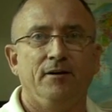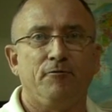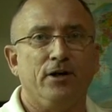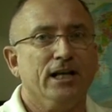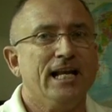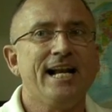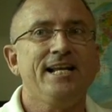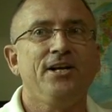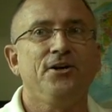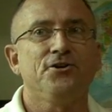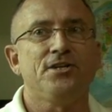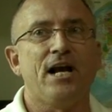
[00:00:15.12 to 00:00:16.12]
For a lot of
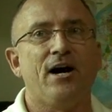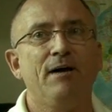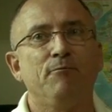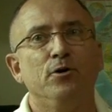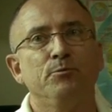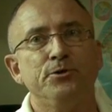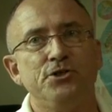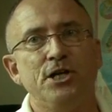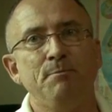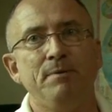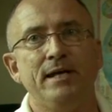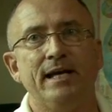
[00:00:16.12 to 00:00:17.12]
years now, I've worked with
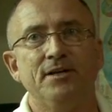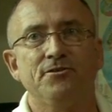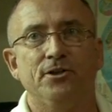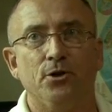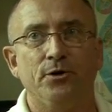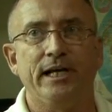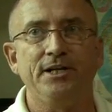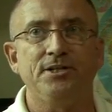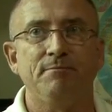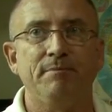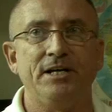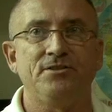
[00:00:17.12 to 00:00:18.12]
GPS and
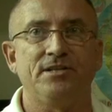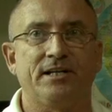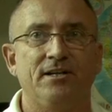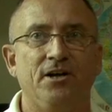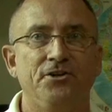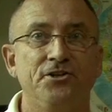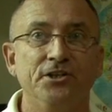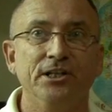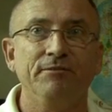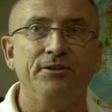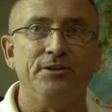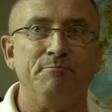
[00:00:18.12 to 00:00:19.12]
location-based technology to
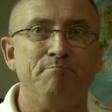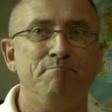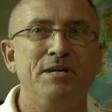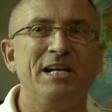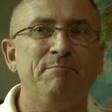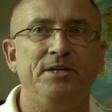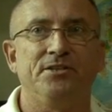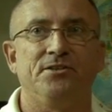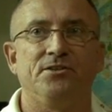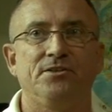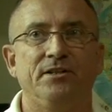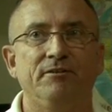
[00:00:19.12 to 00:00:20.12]
deliver to big
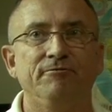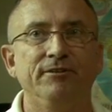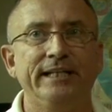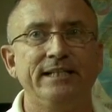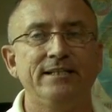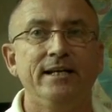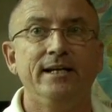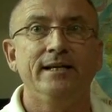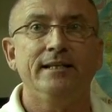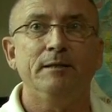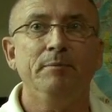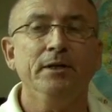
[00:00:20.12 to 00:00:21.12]
business and the fleets
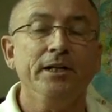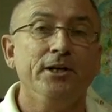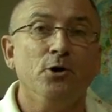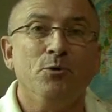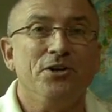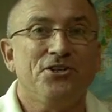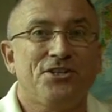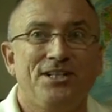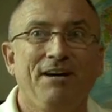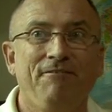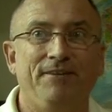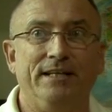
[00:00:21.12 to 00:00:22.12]
the ability to know where their
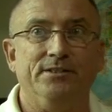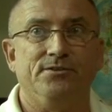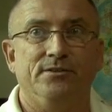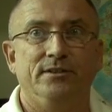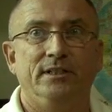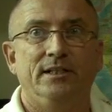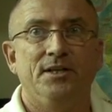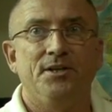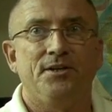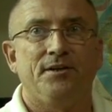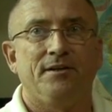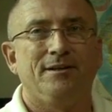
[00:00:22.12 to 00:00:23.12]
stuff is.
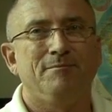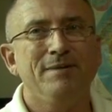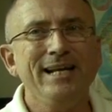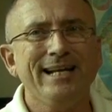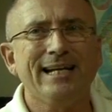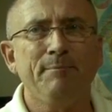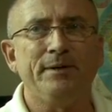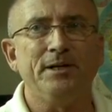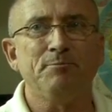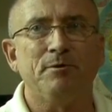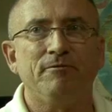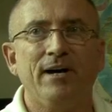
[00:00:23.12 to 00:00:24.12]
Many
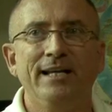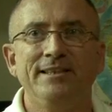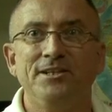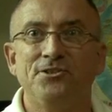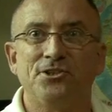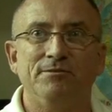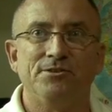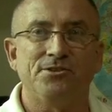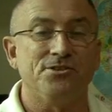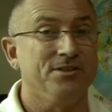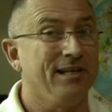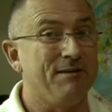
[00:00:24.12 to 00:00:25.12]
companies provide these
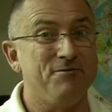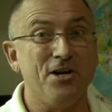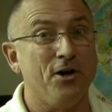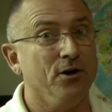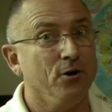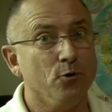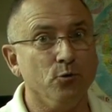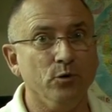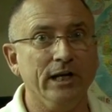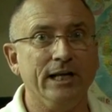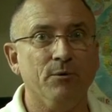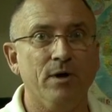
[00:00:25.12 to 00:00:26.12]
services have done
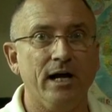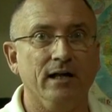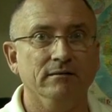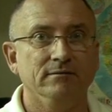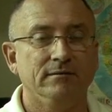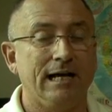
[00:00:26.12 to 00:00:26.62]
really well.